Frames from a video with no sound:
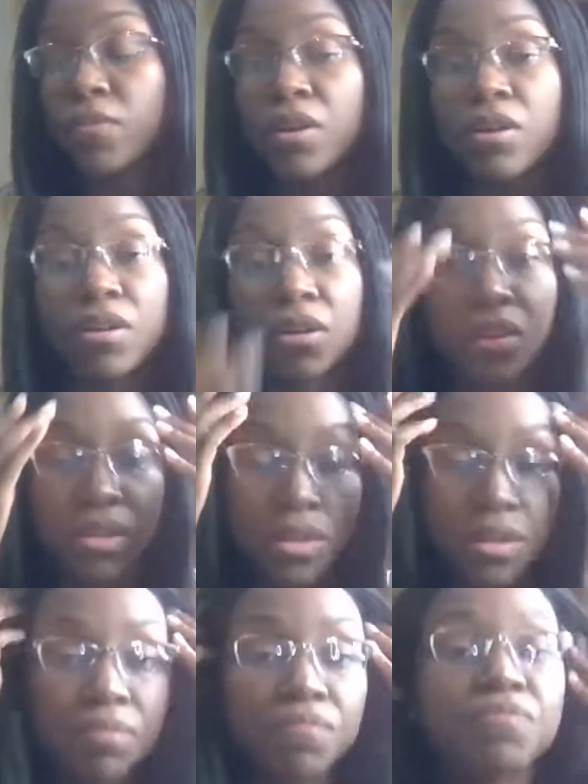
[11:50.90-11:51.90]

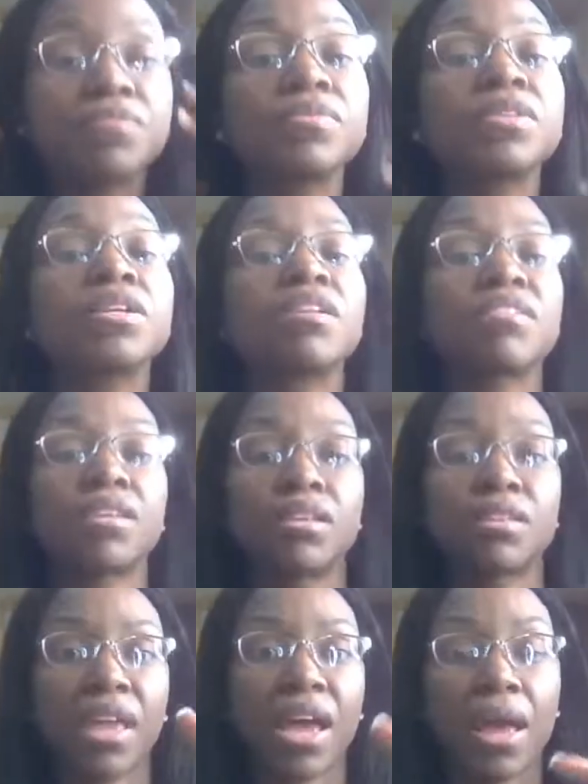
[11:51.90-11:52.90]
on because
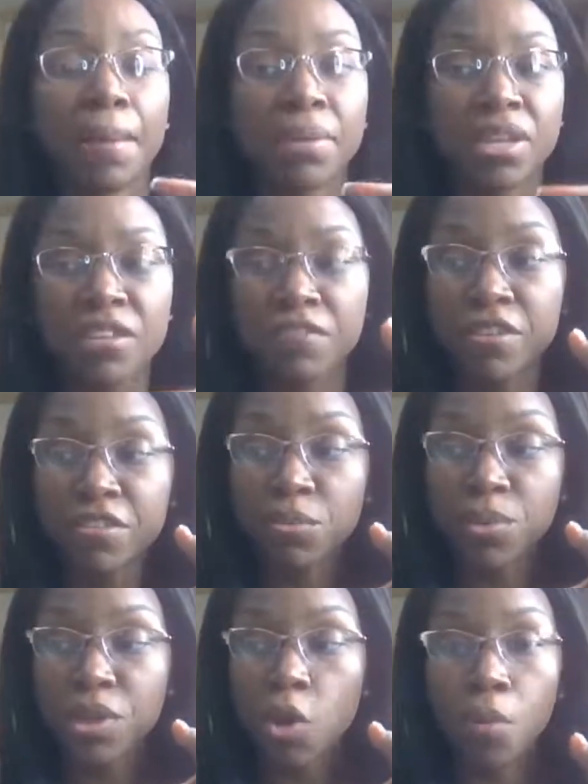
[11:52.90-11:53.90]
I believe it's
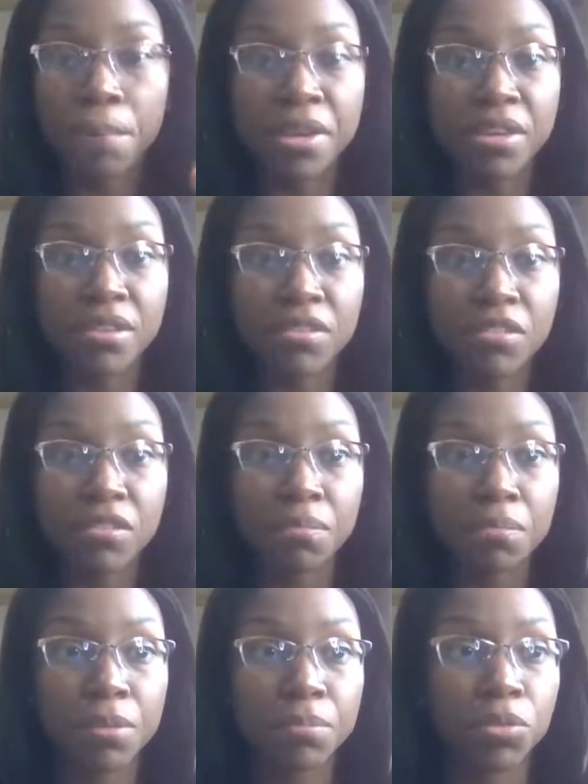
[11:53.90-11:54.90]
with obese
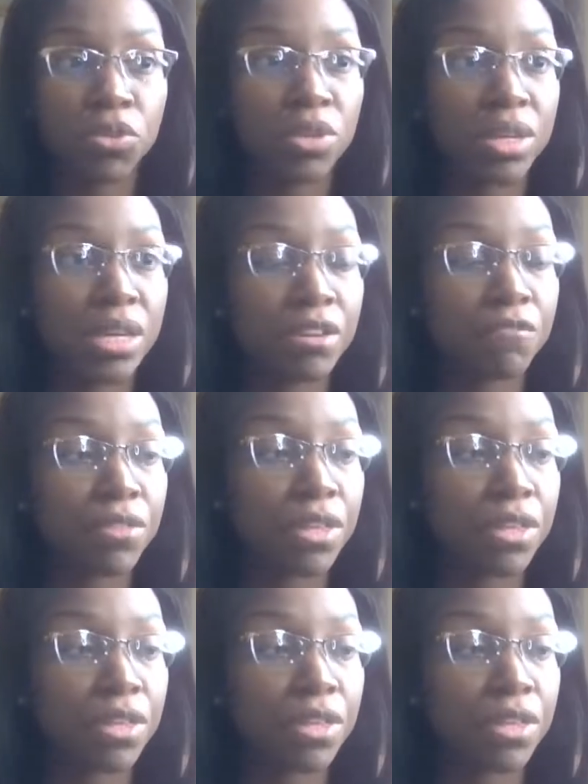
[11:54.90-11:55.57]
people. You give